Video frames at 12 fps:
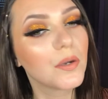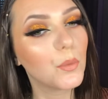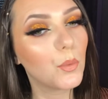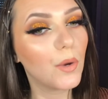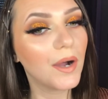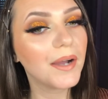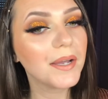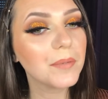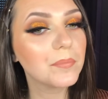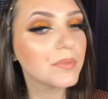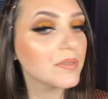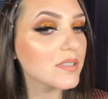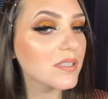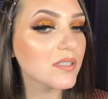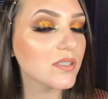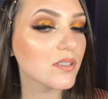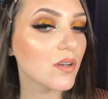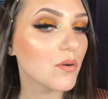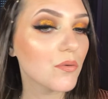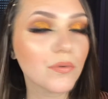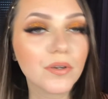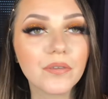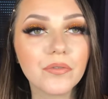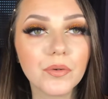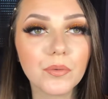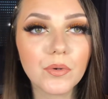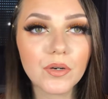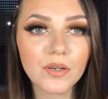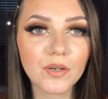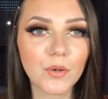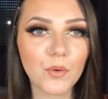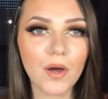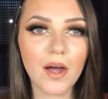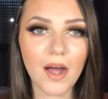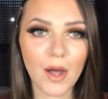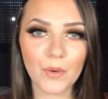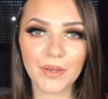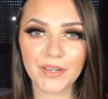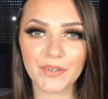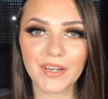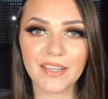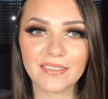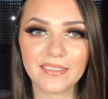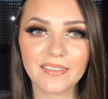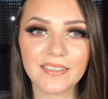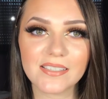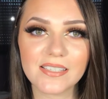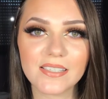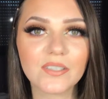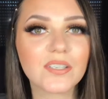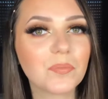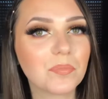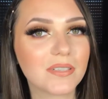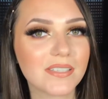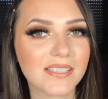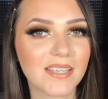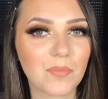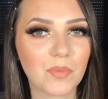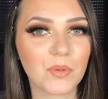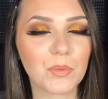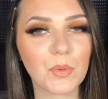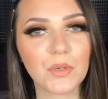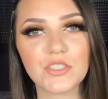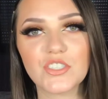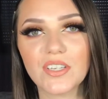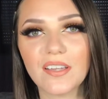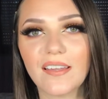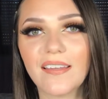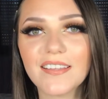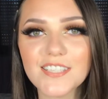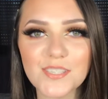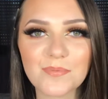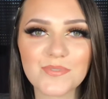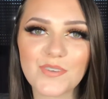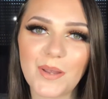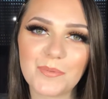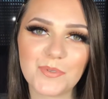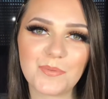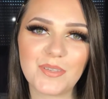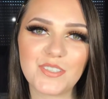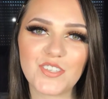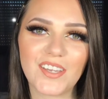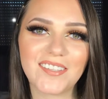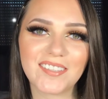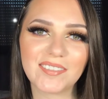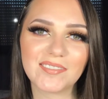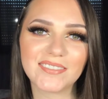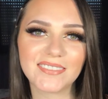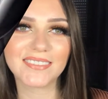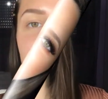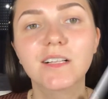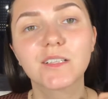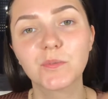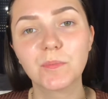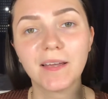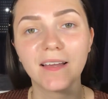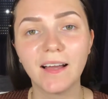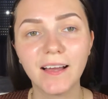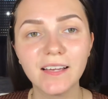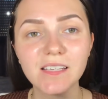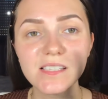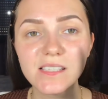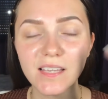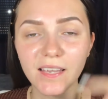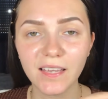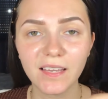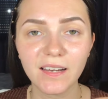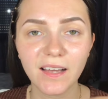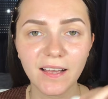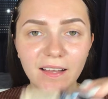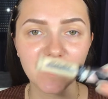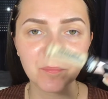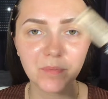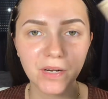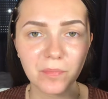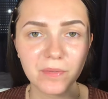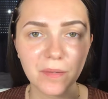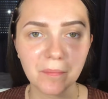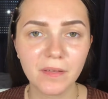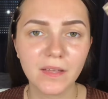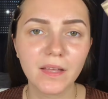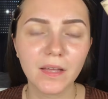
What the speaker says: vibe. So if you wanna know how I created this look, please keep on watching and subscribe to my channel. First I'll do my eyes and I'll prep them